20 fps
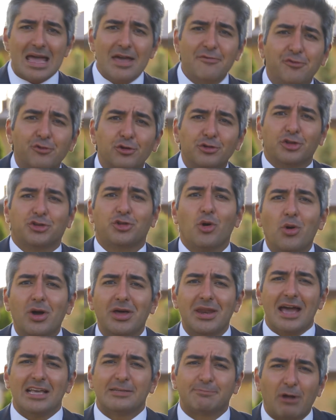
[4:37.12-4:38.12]
If we were to
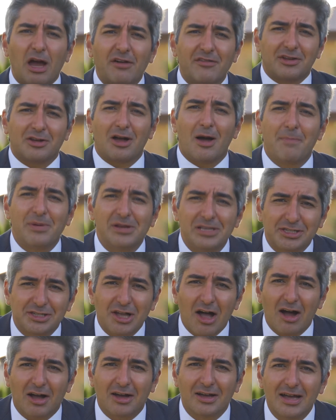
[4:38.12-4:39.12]
tokenize private company
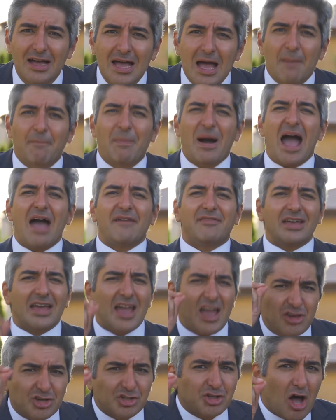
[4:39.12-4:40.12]
stock by having
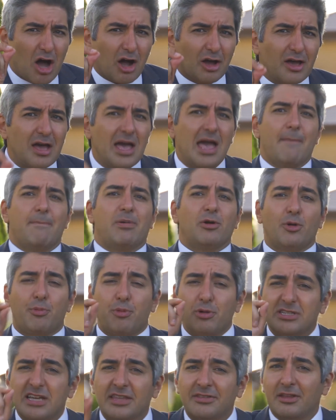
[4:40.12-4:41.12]
each stock be
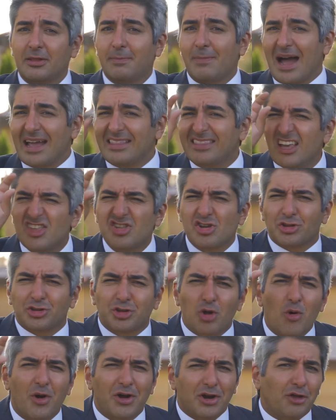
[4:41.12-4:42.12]
represented by a digital
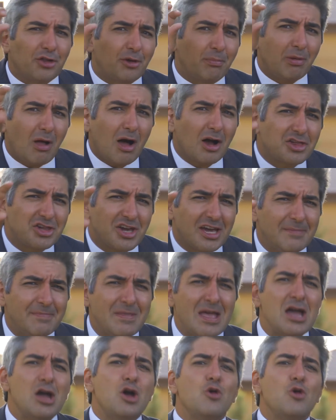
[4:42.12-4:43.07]
token on the blockchain,